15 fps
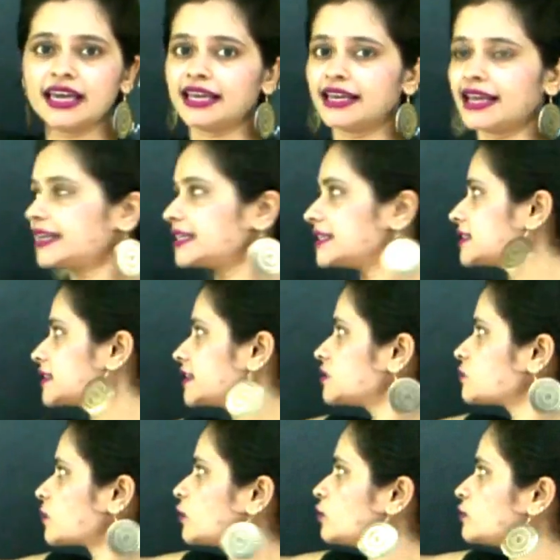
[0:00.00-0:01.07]
90 degrees
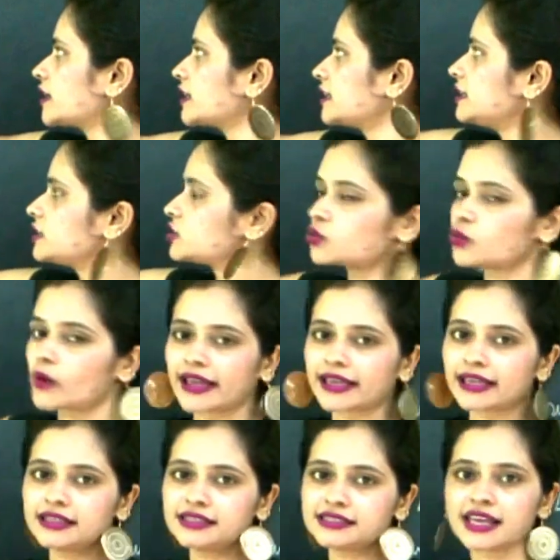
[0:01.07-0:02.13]
when you take these two
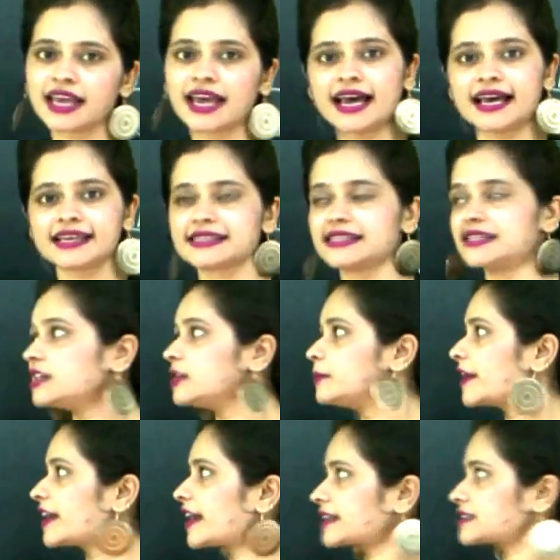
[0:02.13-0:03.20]
angles as linear
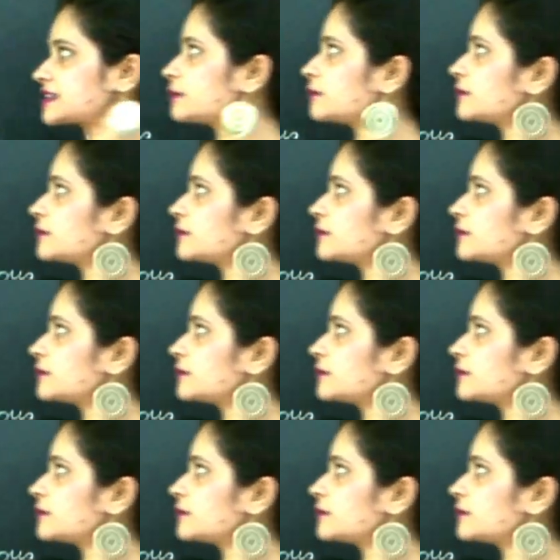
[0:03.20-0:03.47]
pair axioms.